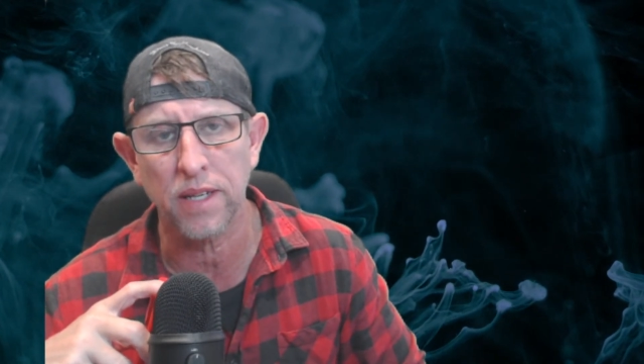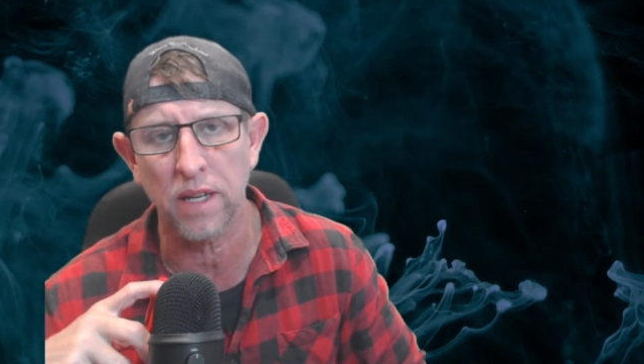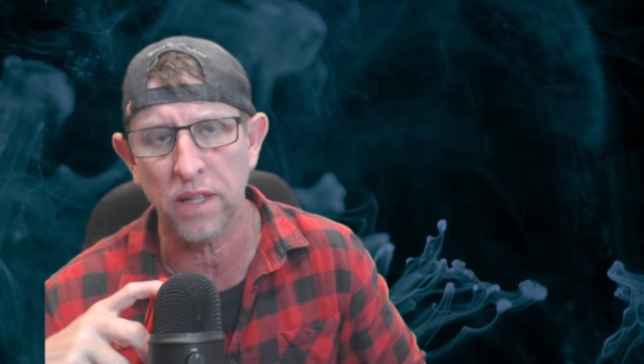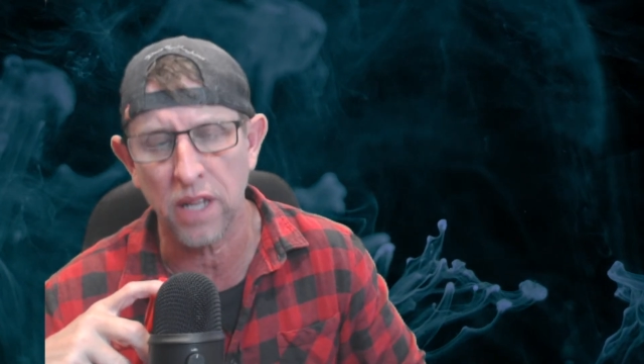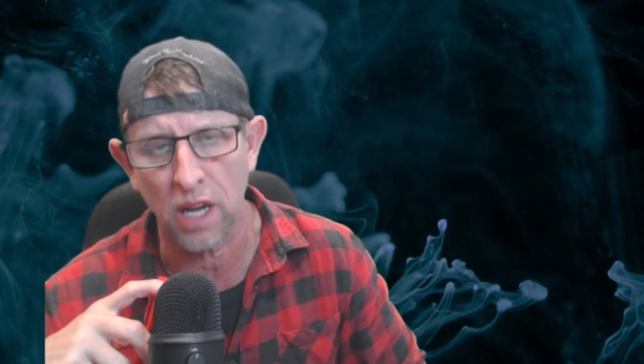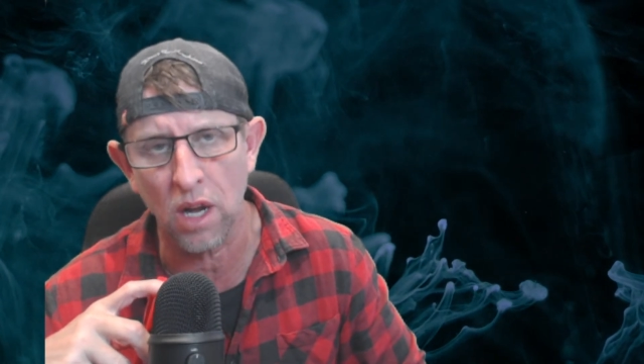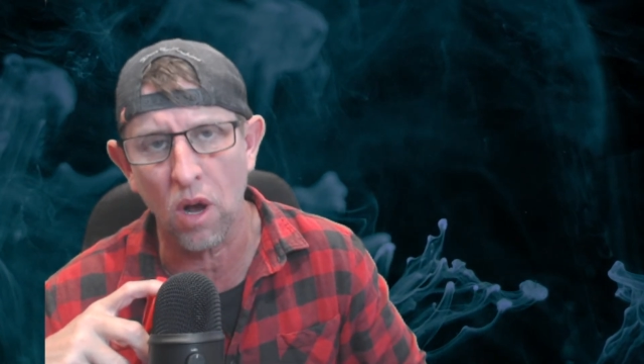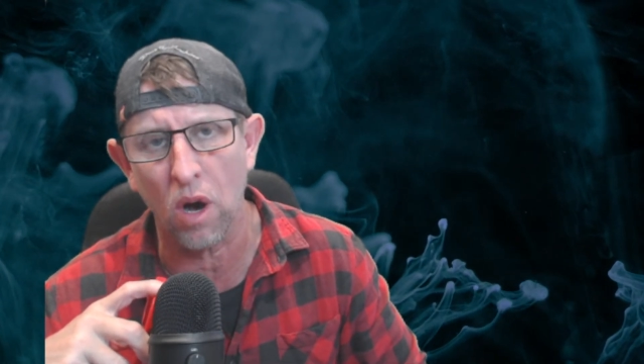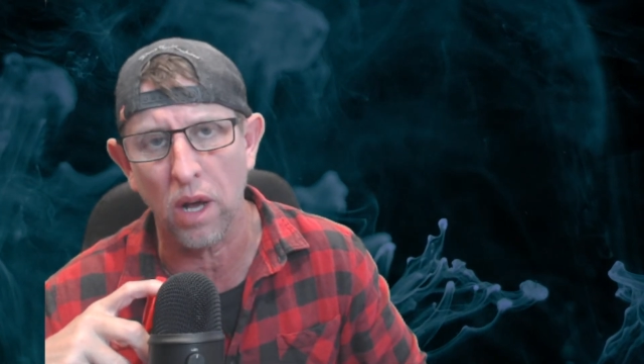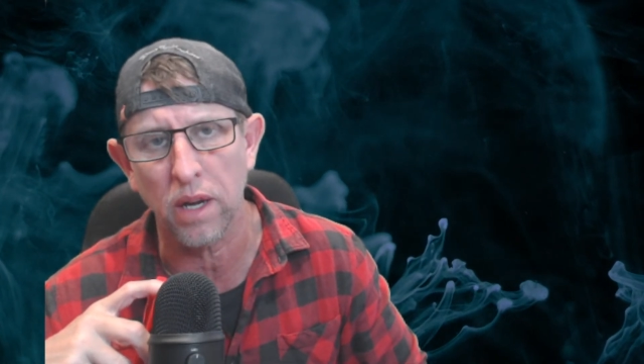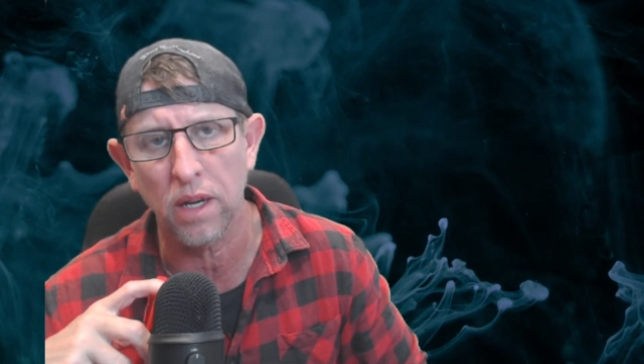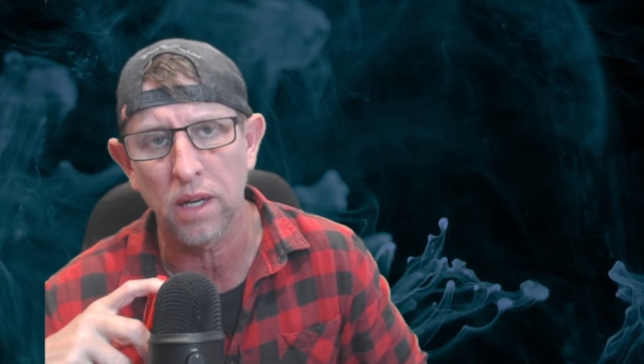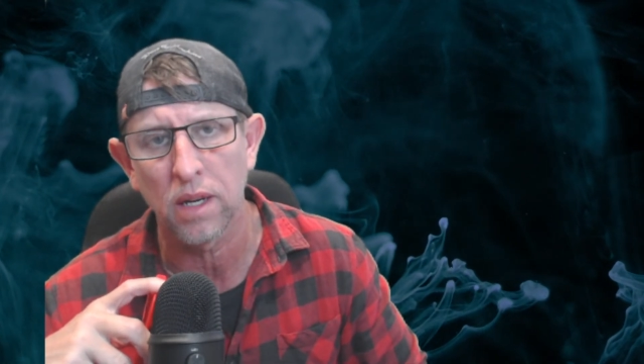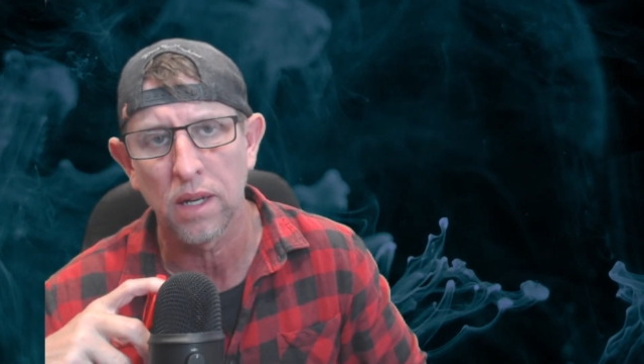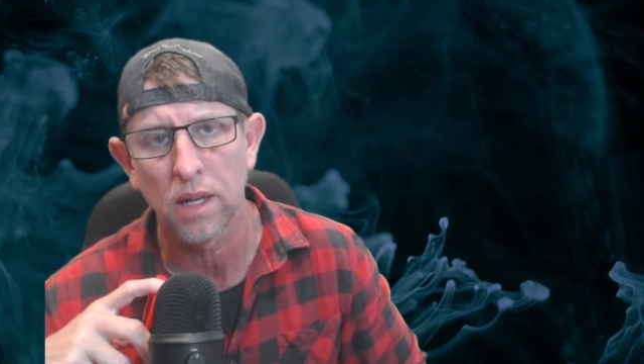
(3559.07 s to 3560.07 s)
and they're not,
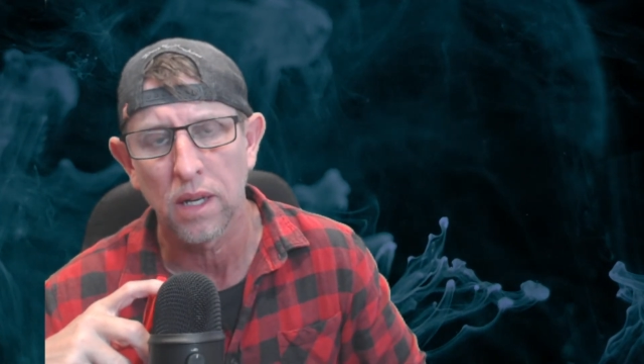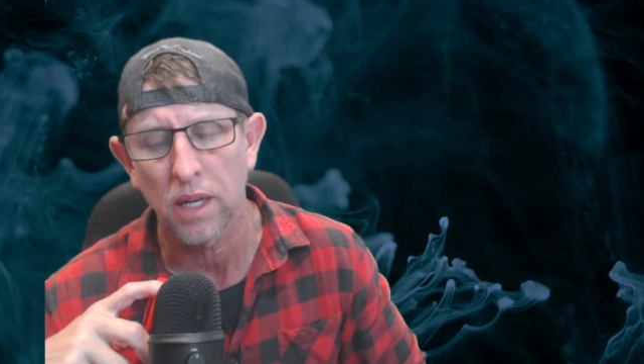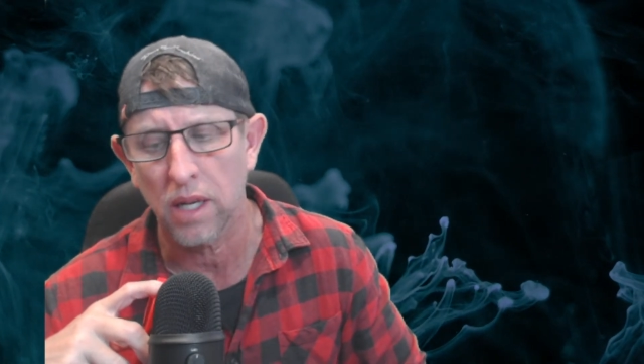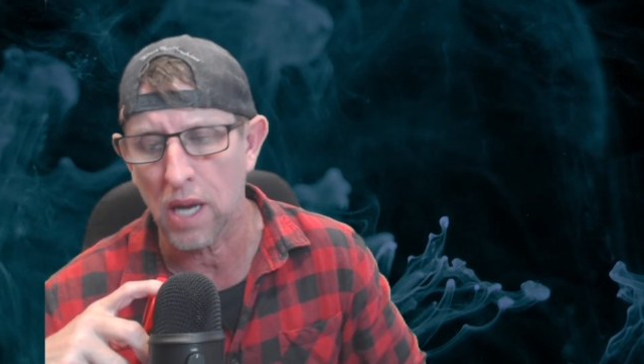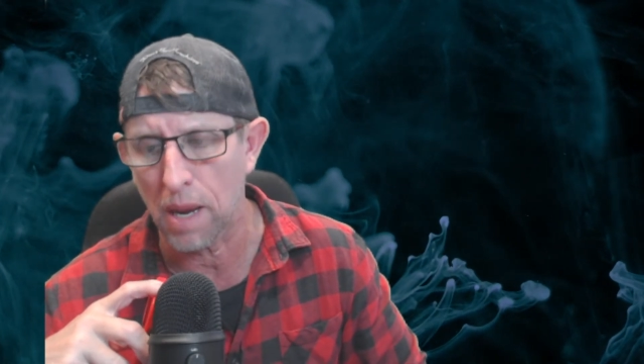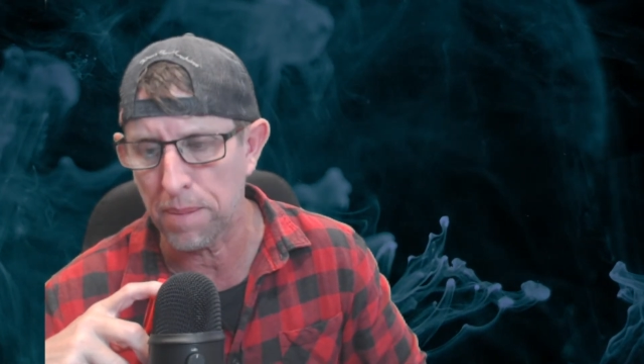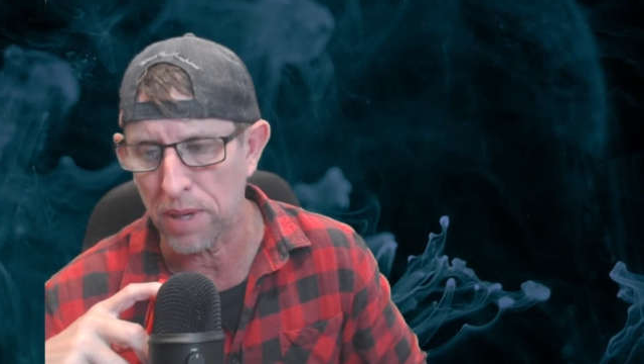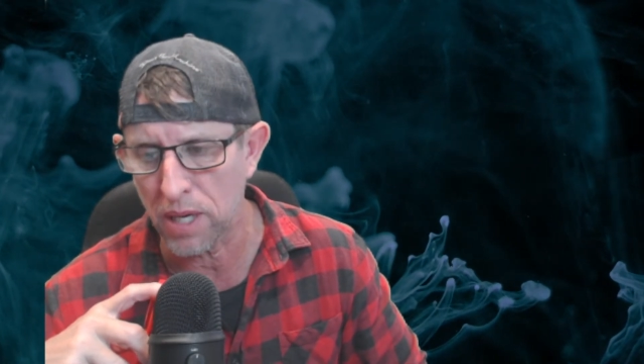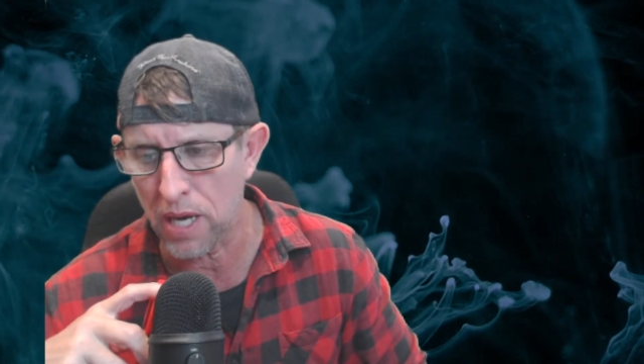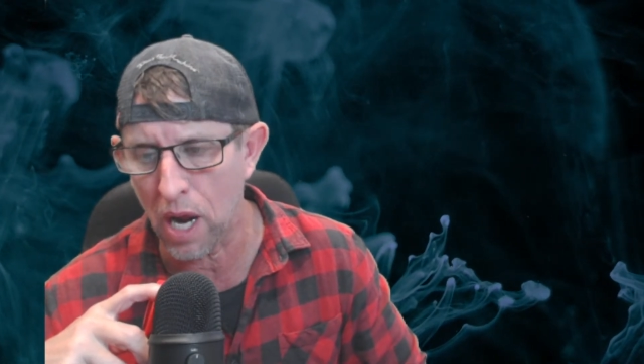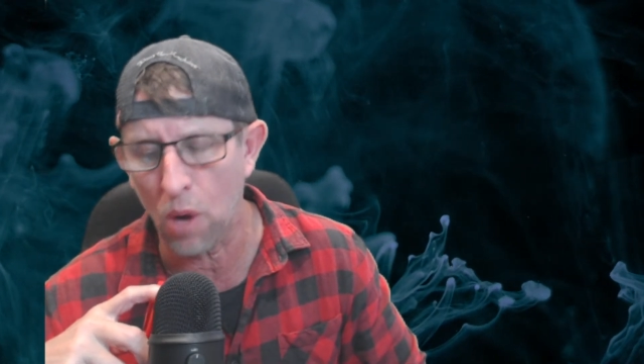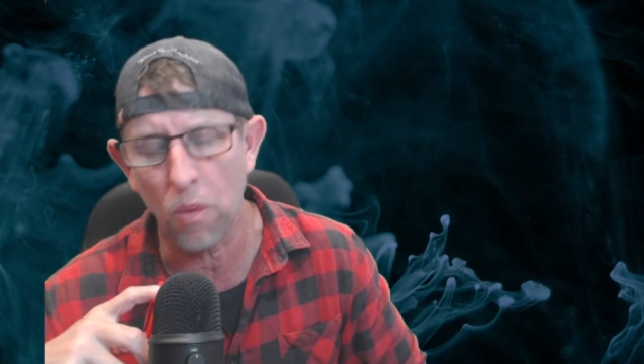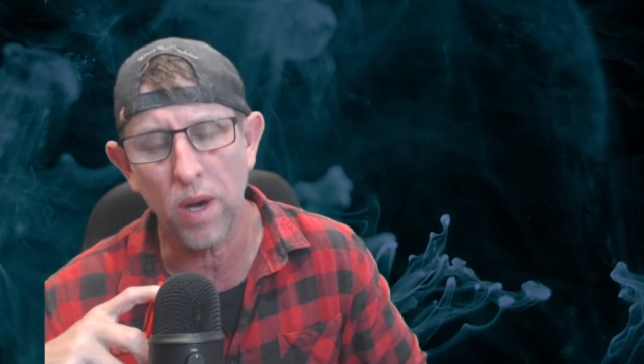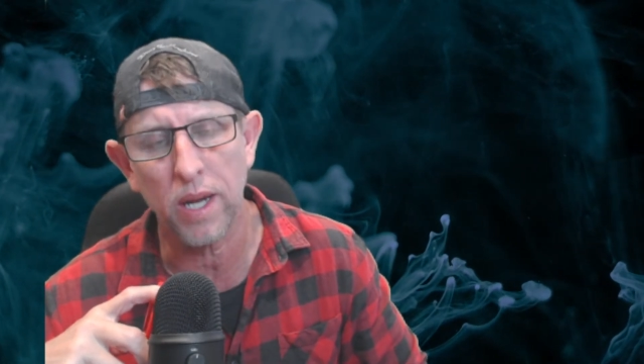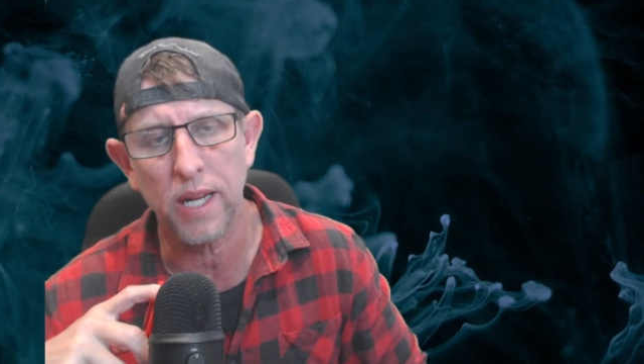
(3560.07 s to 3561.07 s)
but
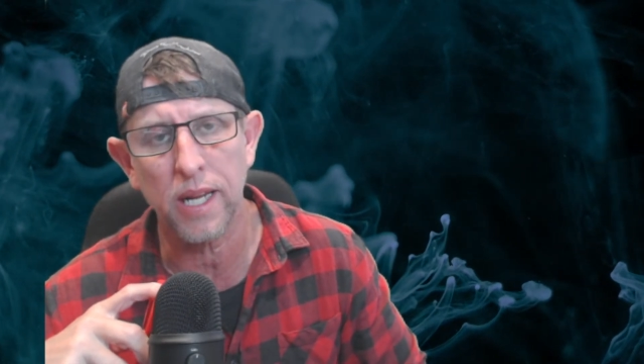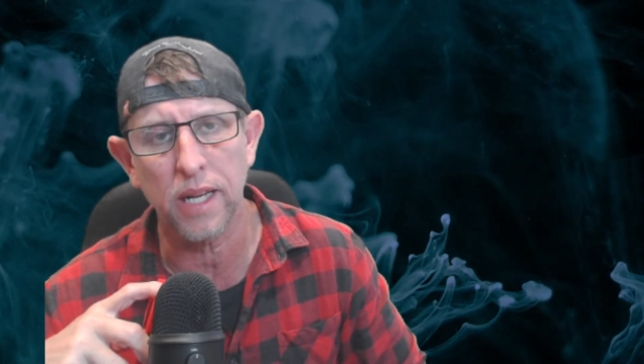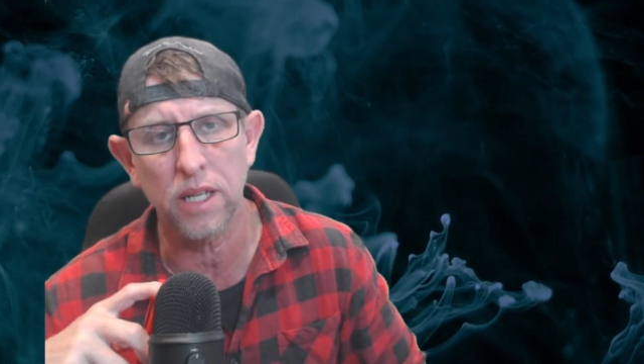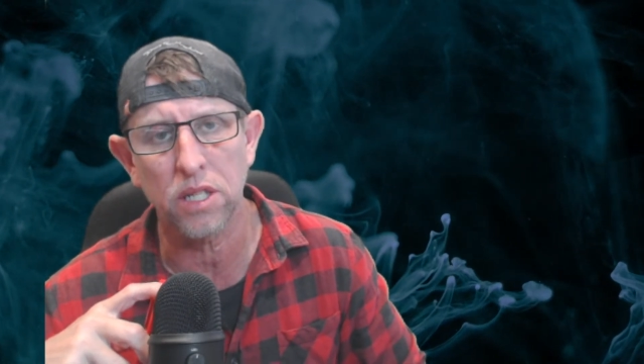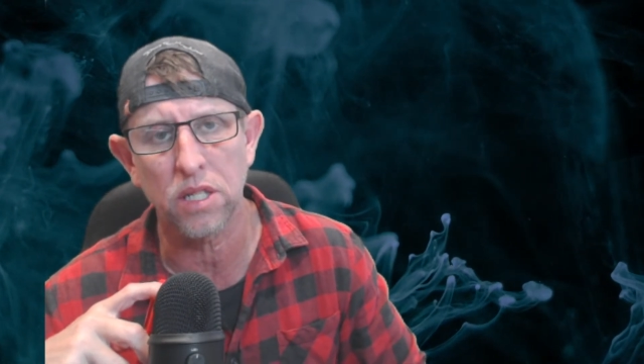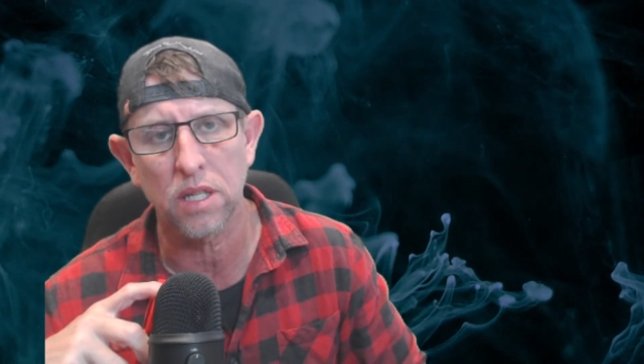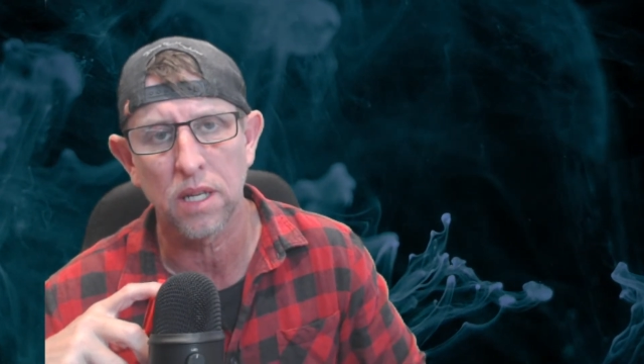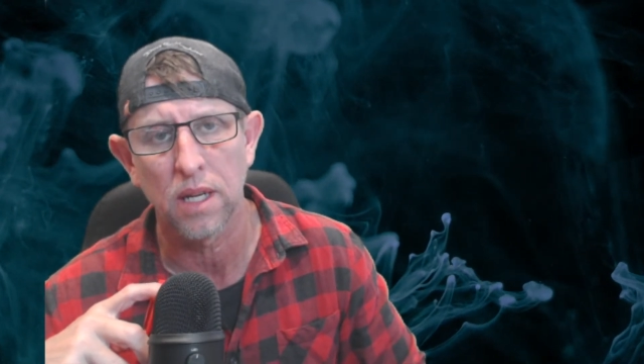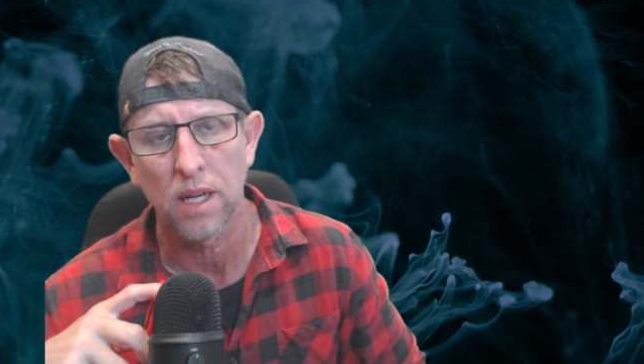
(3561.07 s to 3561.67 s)
no one is.